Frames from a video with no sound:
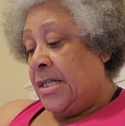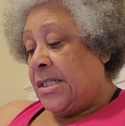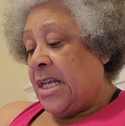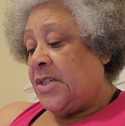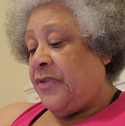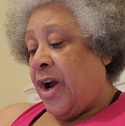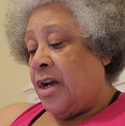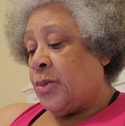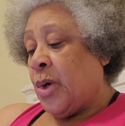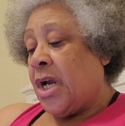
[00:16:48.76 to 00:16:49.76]
Such
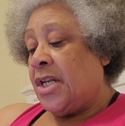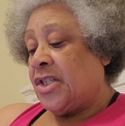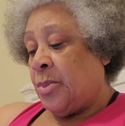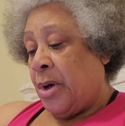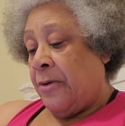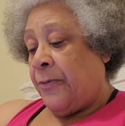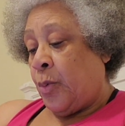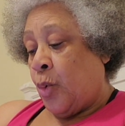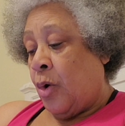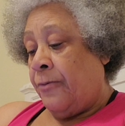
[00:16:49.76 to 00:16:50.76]
fires were customary
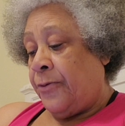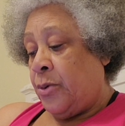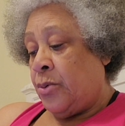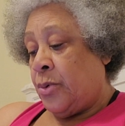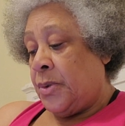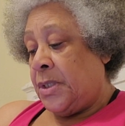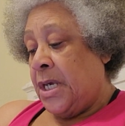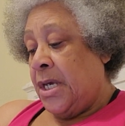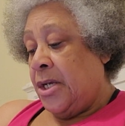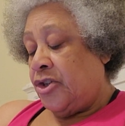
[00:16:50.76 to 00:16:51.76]
for royal funerals,
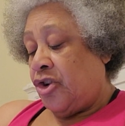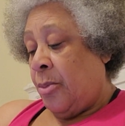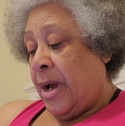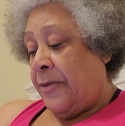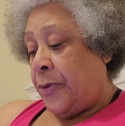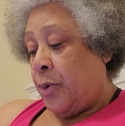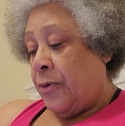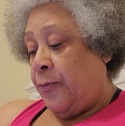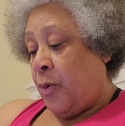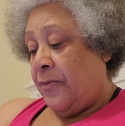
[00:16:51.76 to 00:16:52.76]
Jeremiah
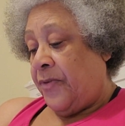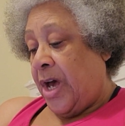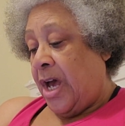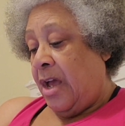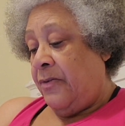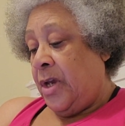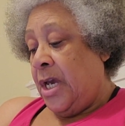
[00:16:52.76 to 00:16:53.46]
34 and 5,